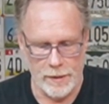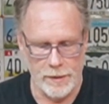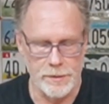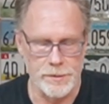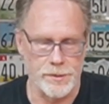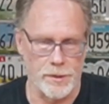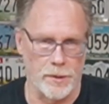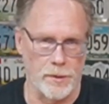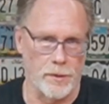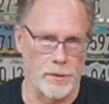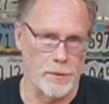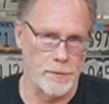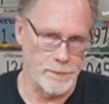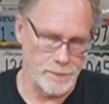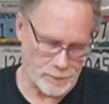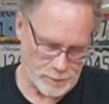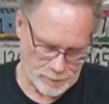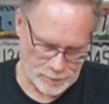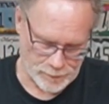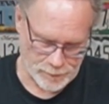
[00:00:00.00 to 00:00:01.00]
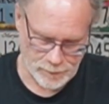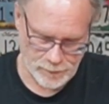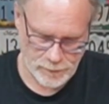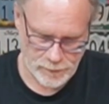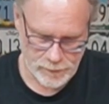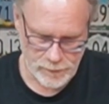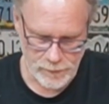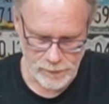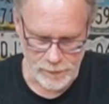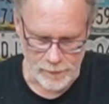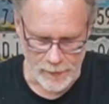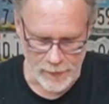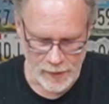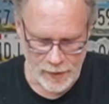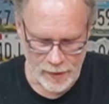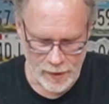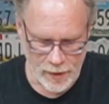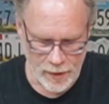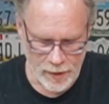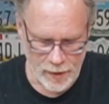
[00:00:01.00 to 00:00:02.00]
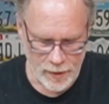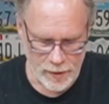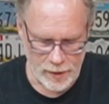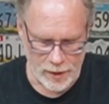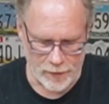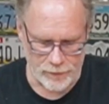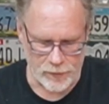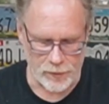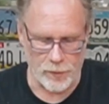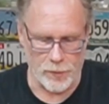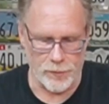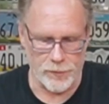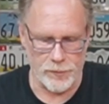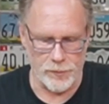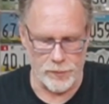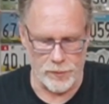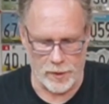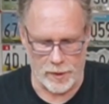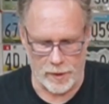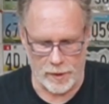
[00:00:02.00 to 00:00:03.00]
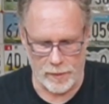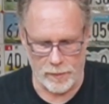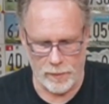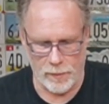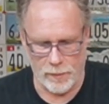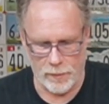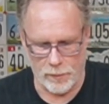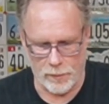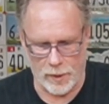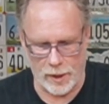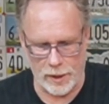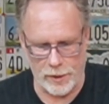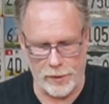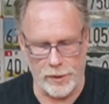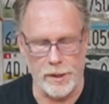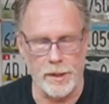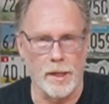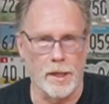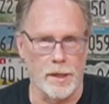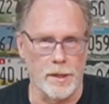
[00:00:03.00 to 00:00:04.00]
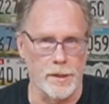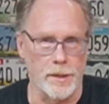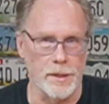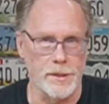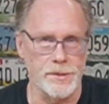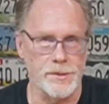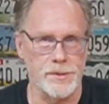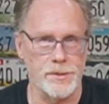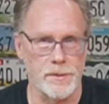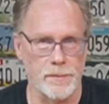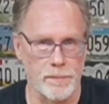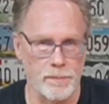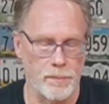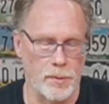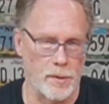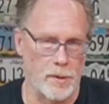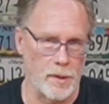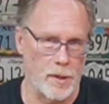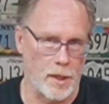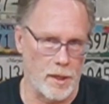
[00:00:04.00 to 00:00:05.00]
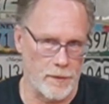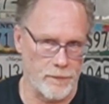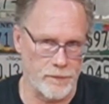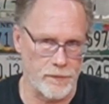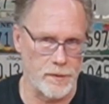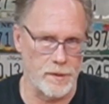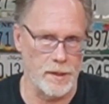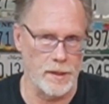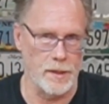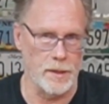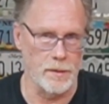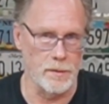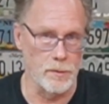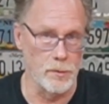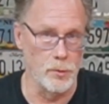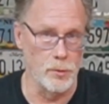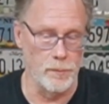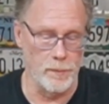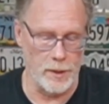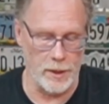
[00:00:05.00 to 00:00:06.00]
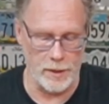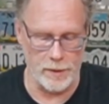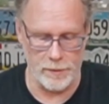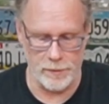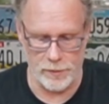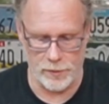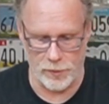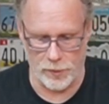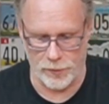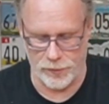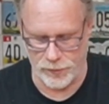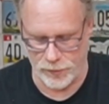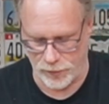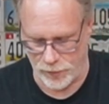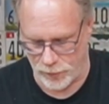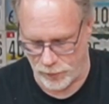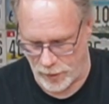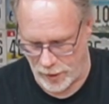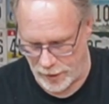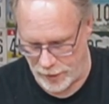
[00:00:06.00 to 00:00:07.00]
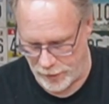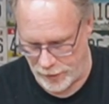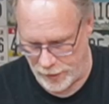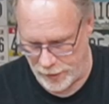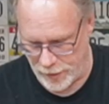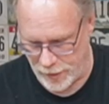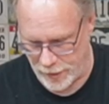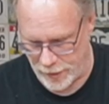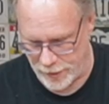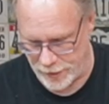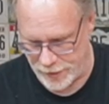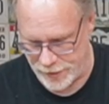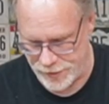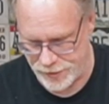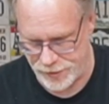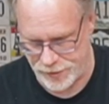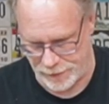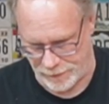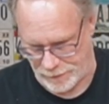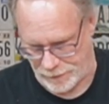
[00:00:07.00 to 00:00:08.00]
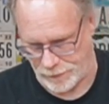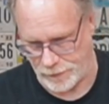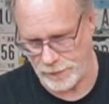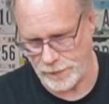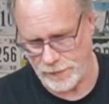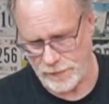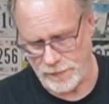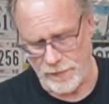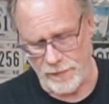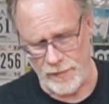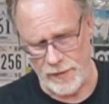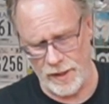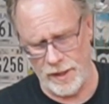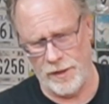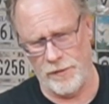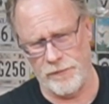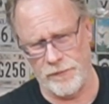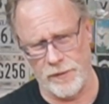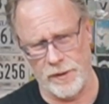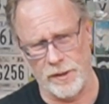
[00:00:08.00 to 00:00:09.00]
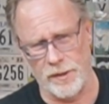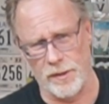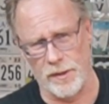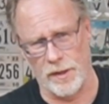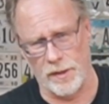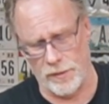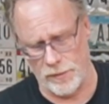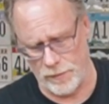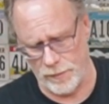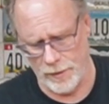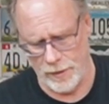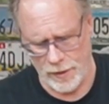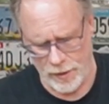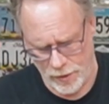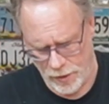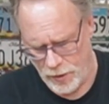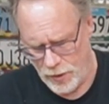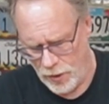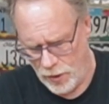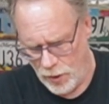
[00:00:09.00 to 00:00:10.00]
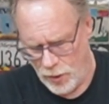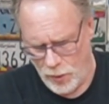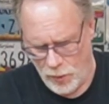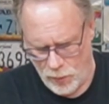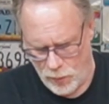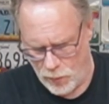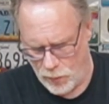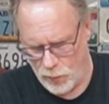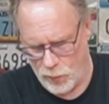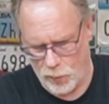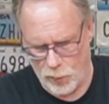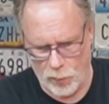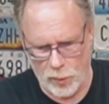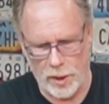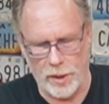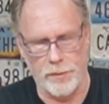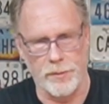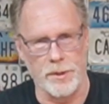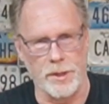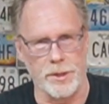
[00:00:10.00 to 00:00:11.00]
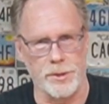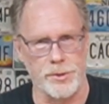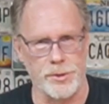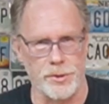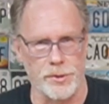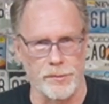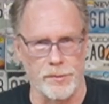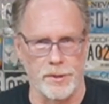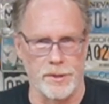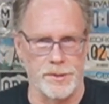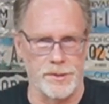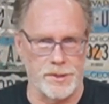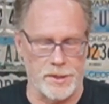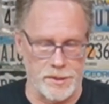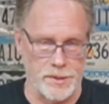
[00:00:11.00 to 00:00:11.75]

So you have to go through the wiring harness, pull off the looming, go through the wiring harness, and figure out where the issue is.